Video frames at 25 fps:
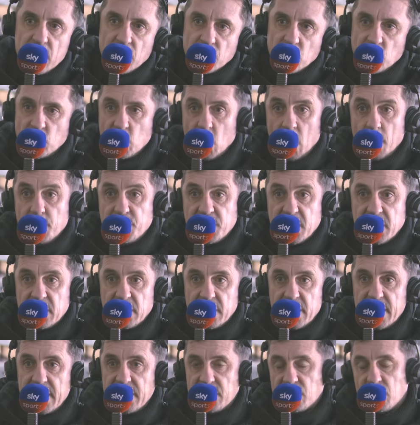Just
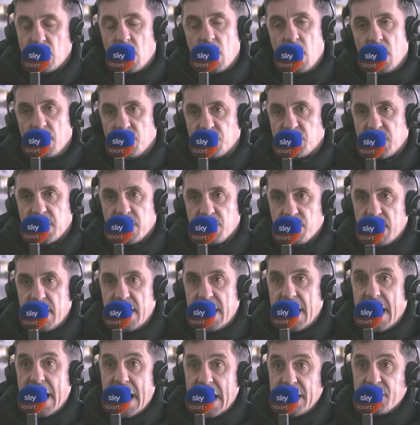optically, it's not obviously
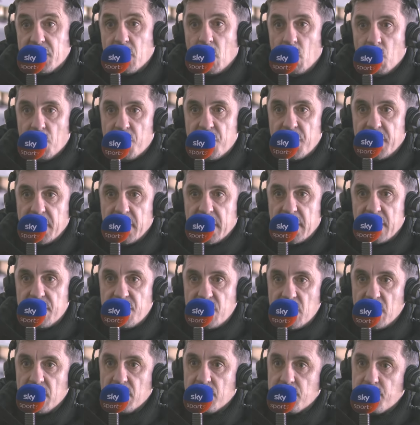great, I don't think,
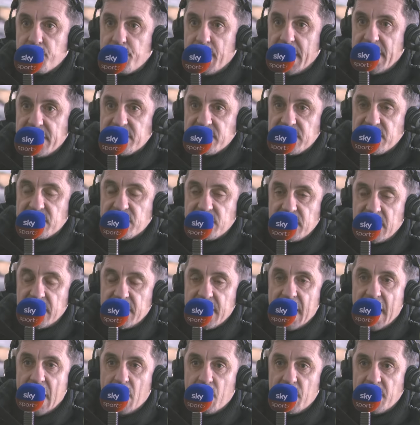if you're basically
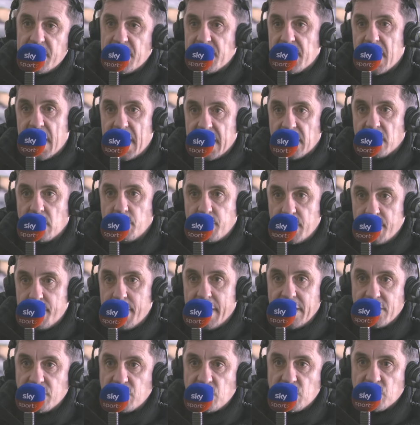seen out in a nightclub in
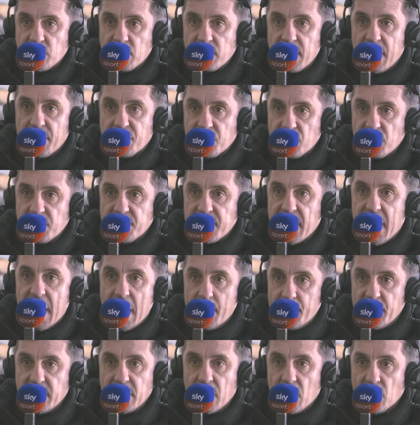Manchester after a
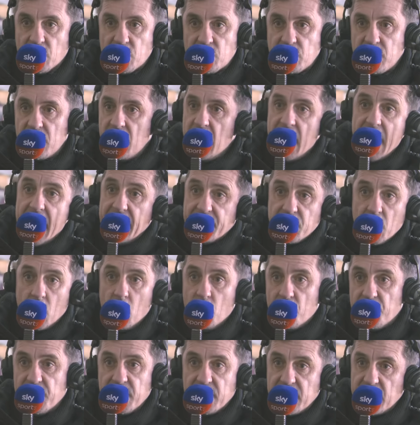derby loss. I
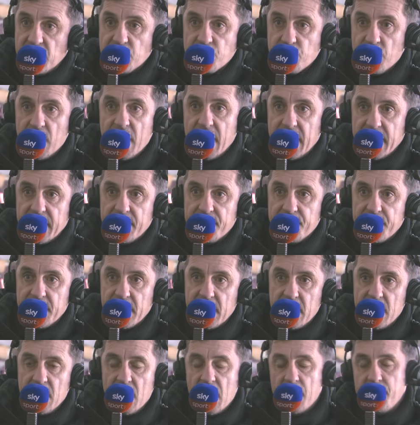don't think it's right.
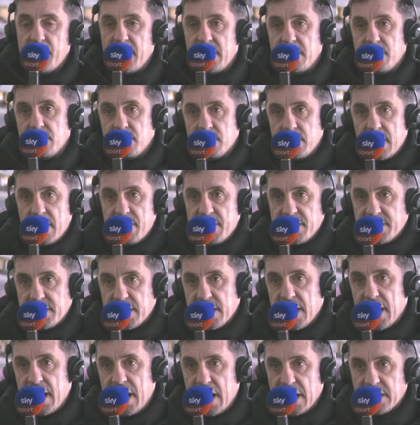I mean, Erik
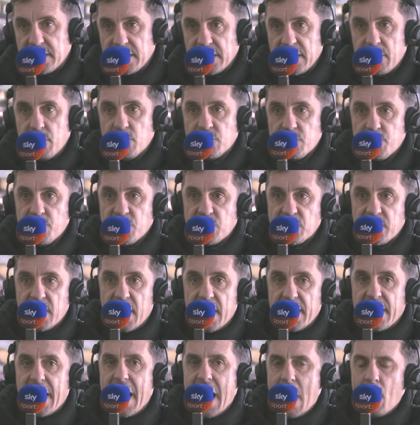ten Hag said it was a
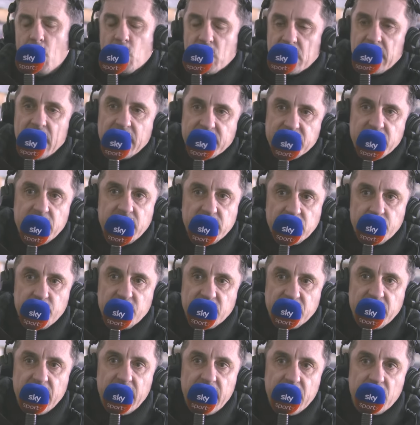mistake. I would class it as a
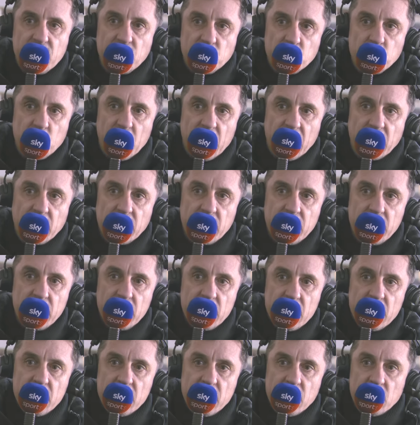mistake as well.
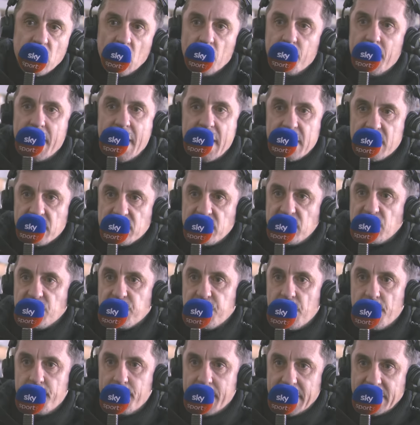You know, Marcus is
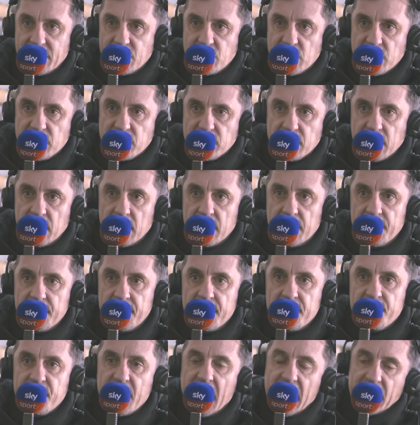from Manchester.
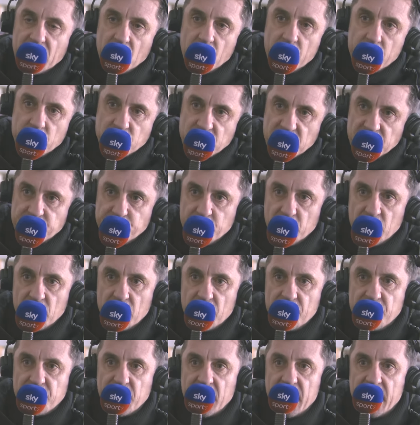I know it was his
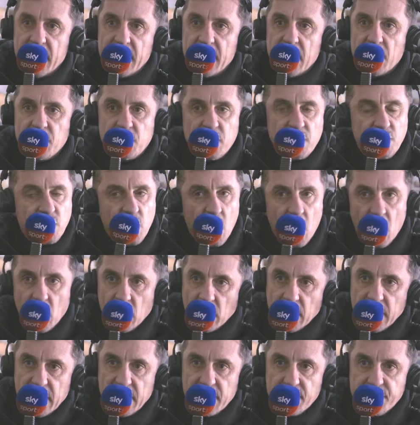birthday, and you've got to
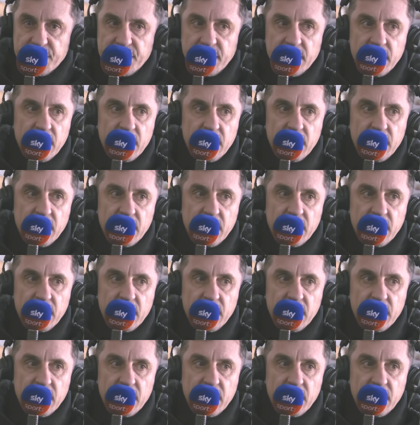live.